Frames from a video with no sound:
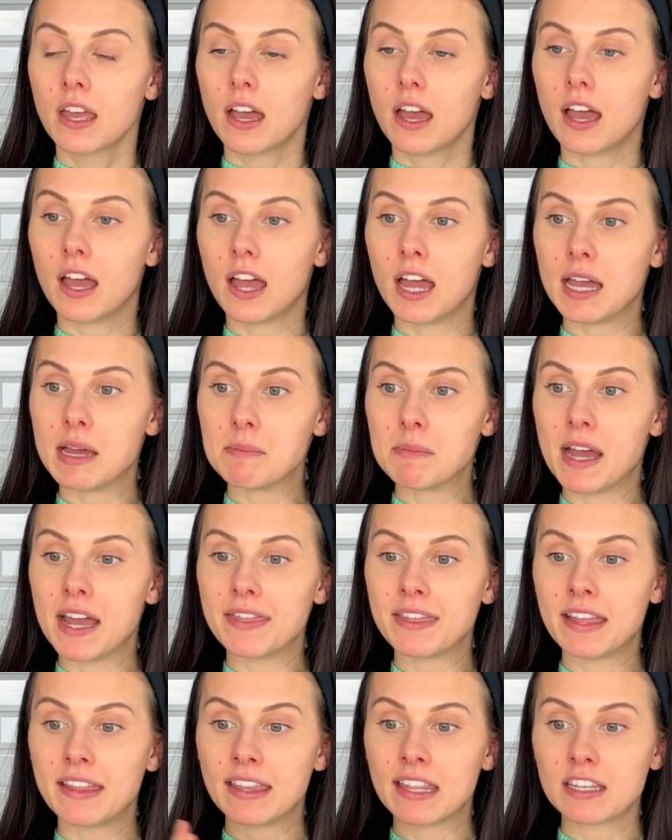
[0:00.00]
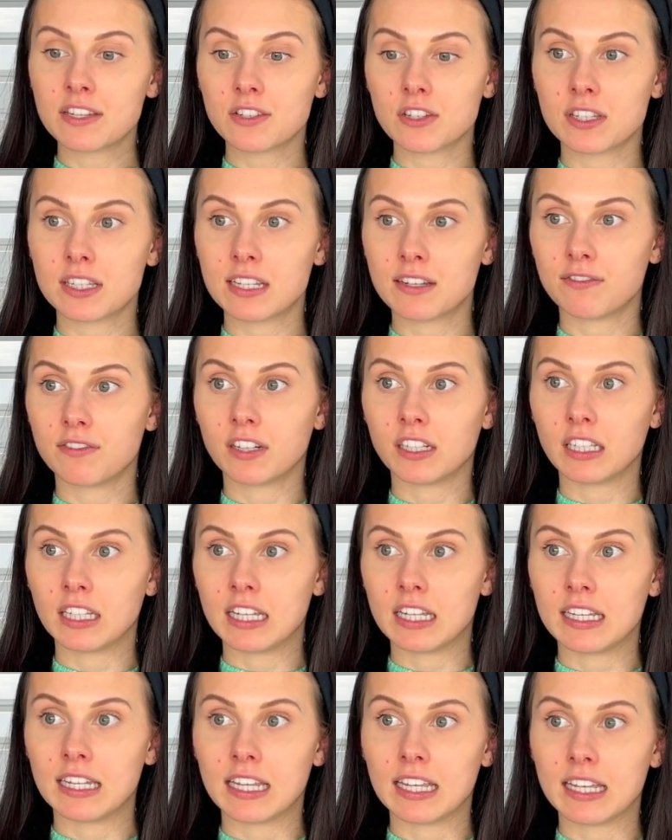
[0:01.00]
And then there's just different
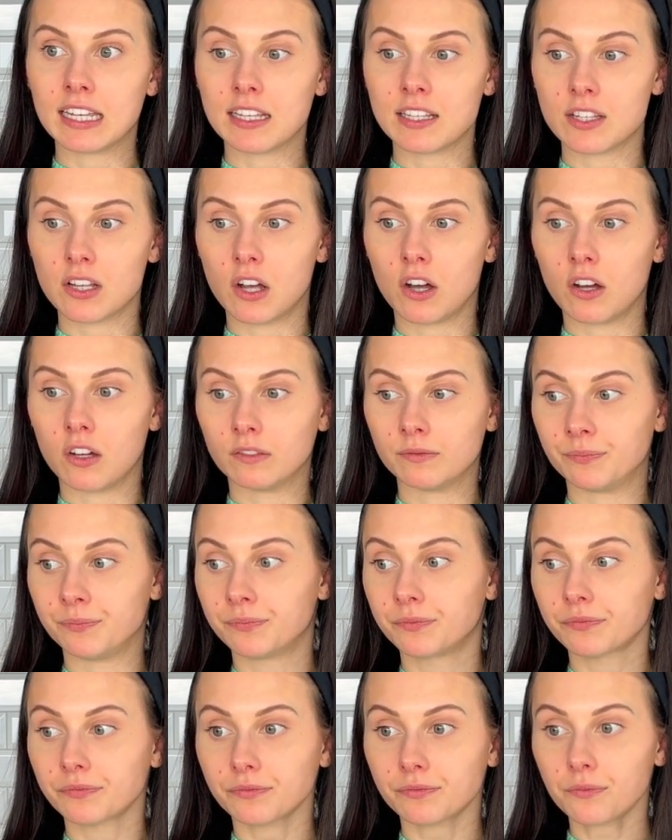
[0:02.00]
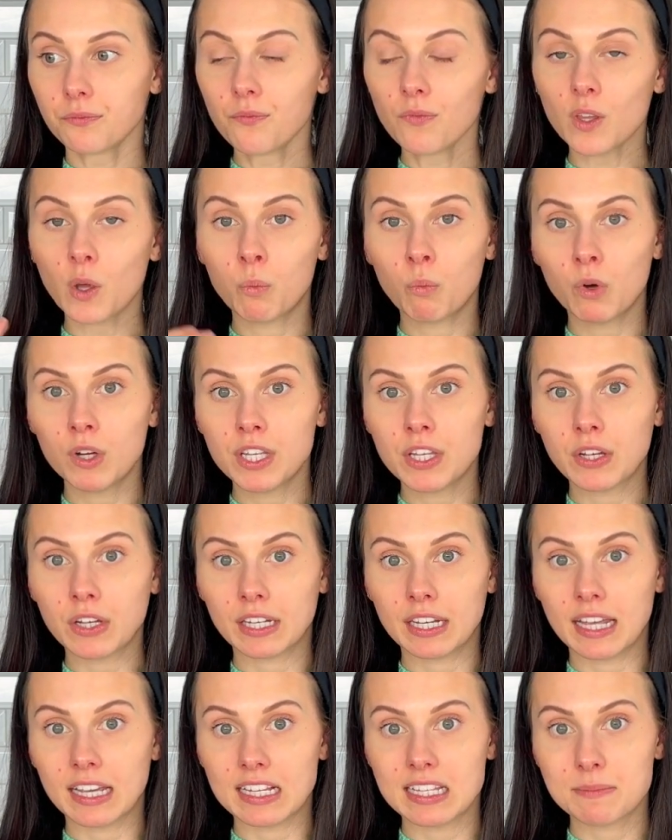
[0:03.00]
learnings on what you can
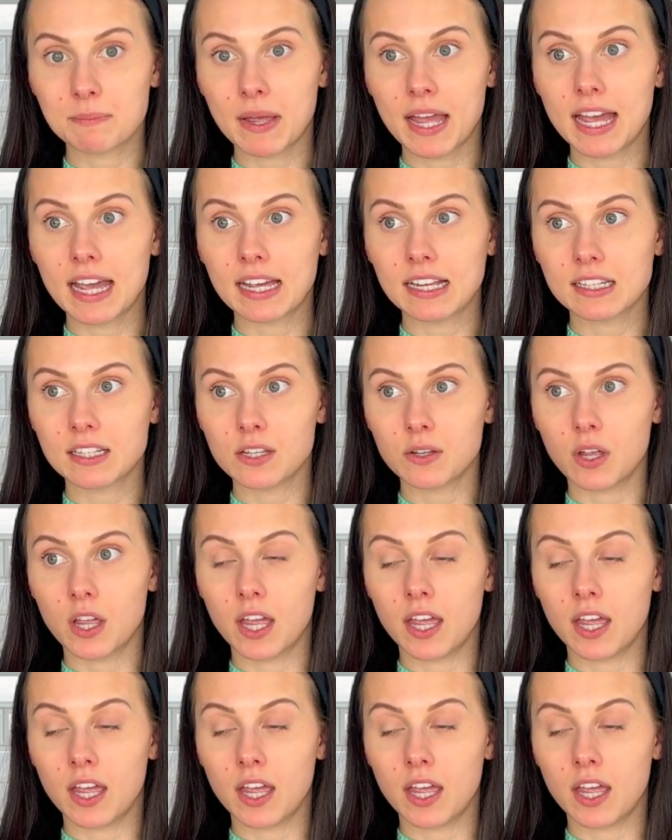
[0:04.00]
expect,